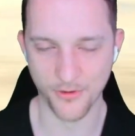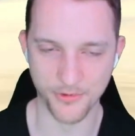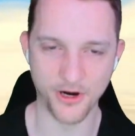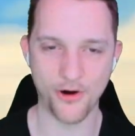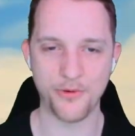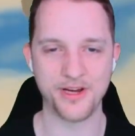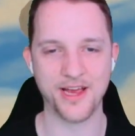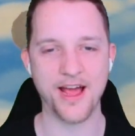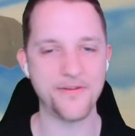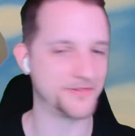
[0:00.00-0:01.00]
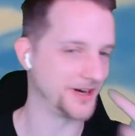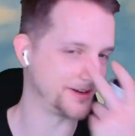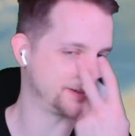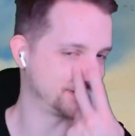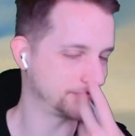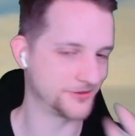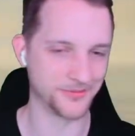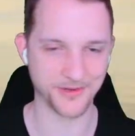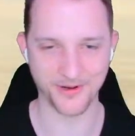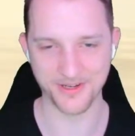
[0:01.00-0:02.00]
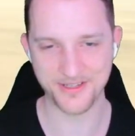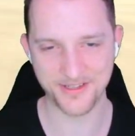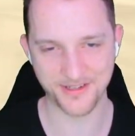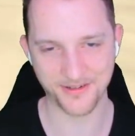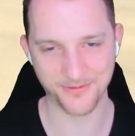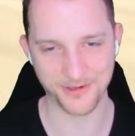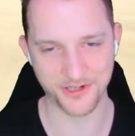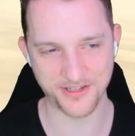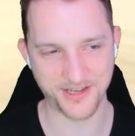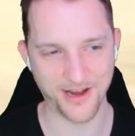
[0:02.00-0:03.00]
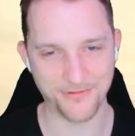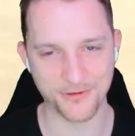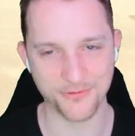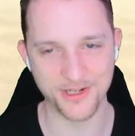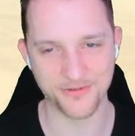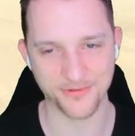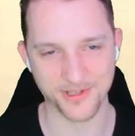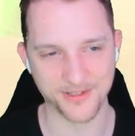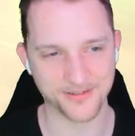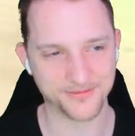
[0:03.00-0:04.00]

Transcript: We already have done it, to be honest. We just have to redo it.